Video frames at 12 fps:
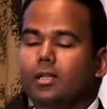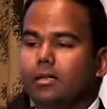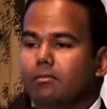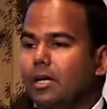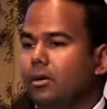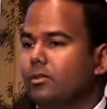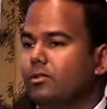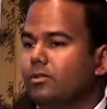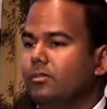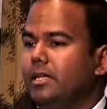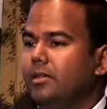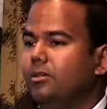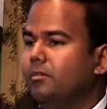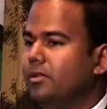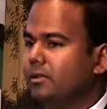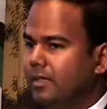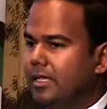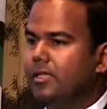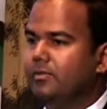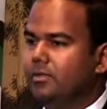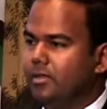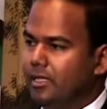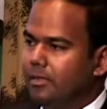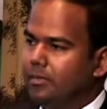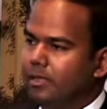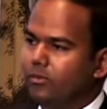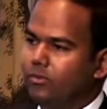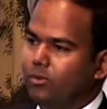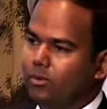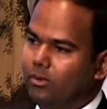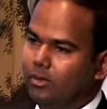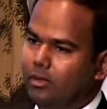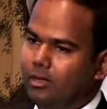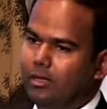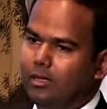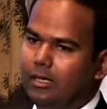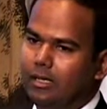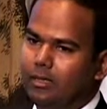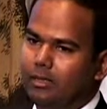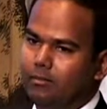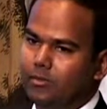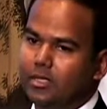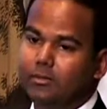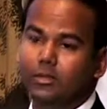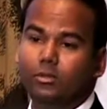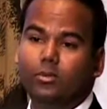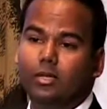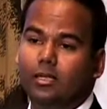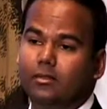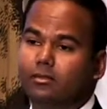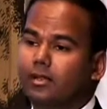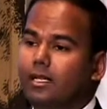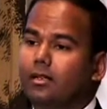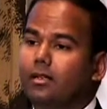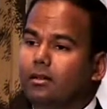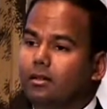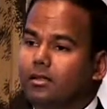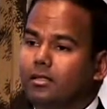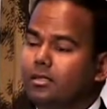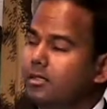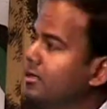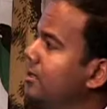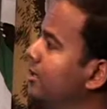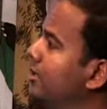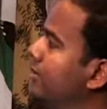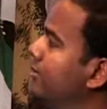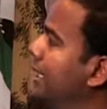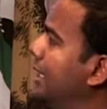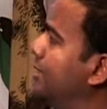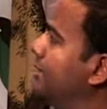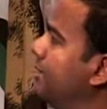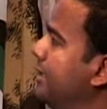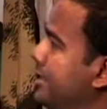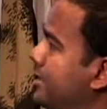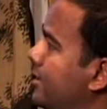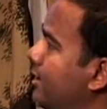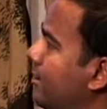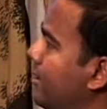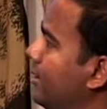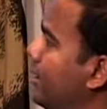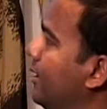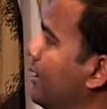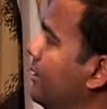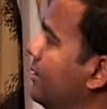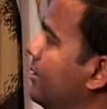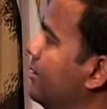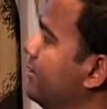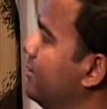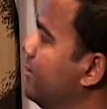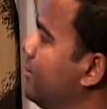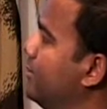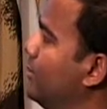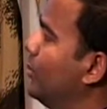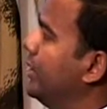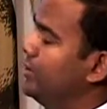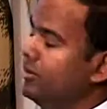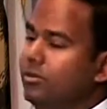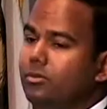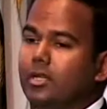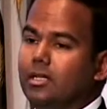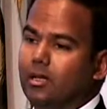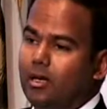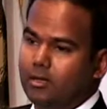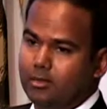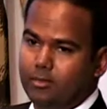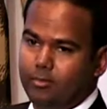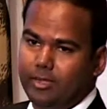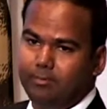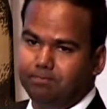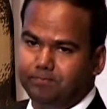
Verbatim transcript: it may also be good preventive treatment for um, someone who has very large varices that are uh, visible when you do endoscopy.